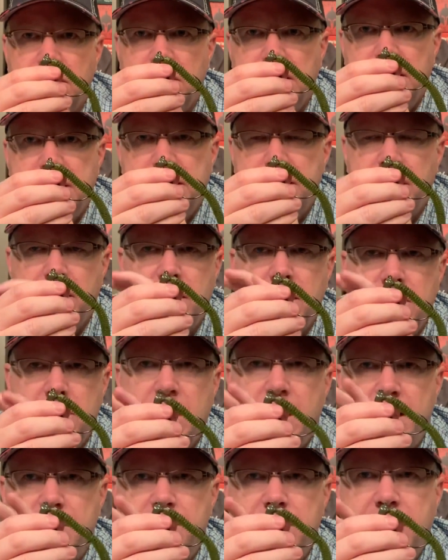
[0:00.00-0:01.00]
And there are
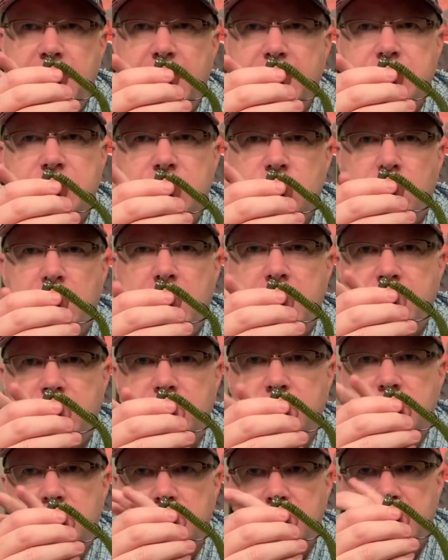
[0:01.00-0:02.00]
applications where
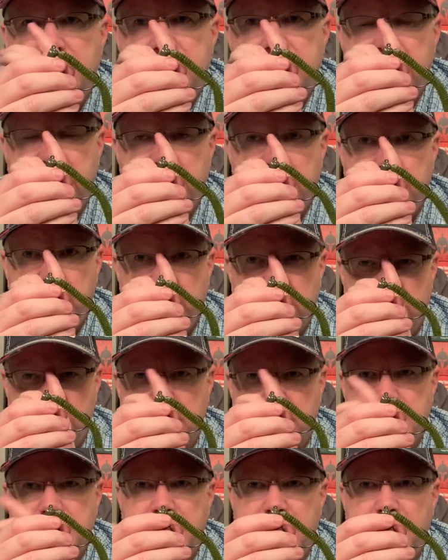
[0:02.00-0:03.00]
I text pose all
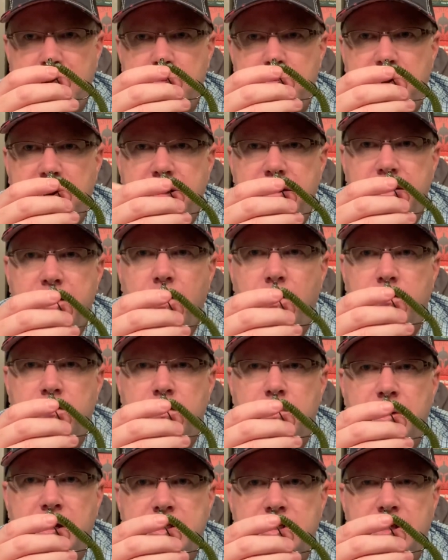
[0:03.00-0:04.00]
the time, but I don't for
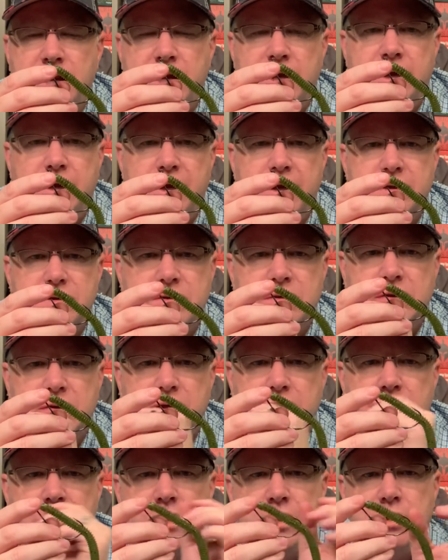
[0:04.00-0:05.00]
my shaky heads
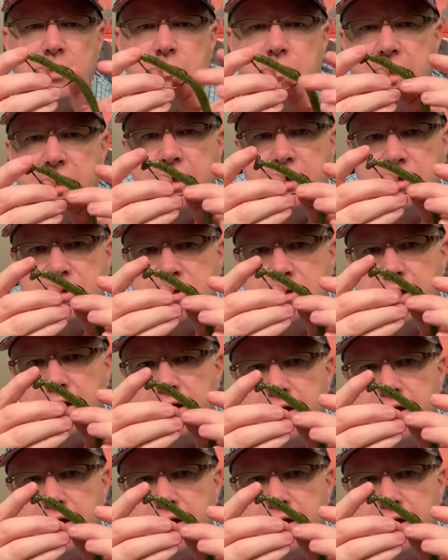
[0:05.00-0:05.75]
because